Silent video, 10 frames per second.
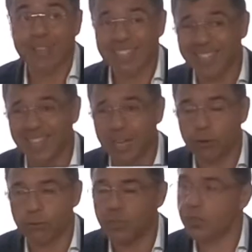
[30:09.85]
until the end
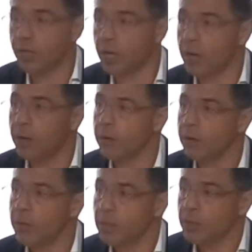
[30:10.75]
of this year.
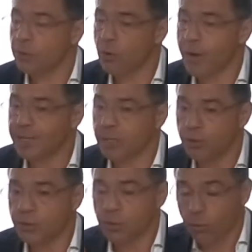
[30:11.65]
So as a
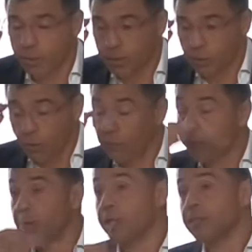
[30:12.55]
consequence
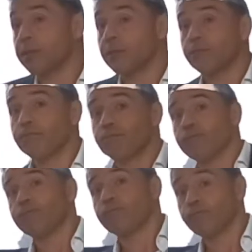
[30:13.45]
of this
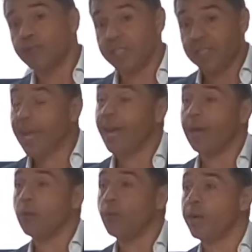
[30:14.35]

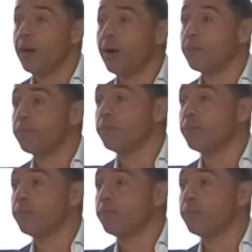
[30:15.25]
delay, we are